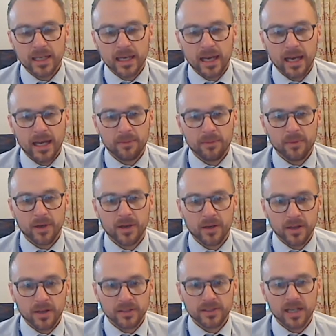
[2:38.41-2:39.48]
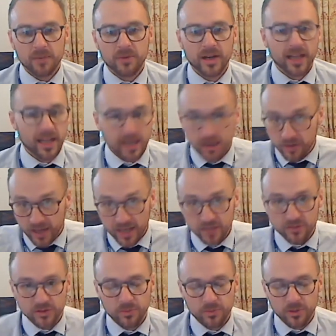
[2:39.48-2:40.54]
are celebrating it, and our
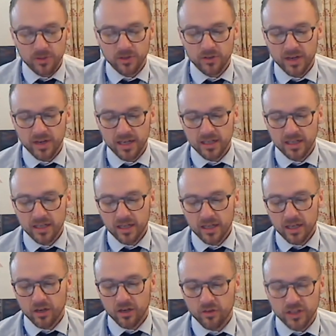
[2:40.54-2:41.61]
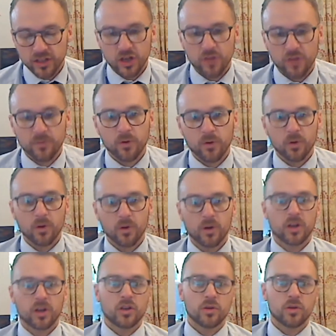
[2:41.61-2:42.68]
caterers are putting on a great show
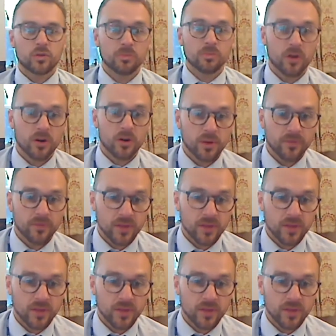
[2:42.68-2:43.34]
for you tomorrow with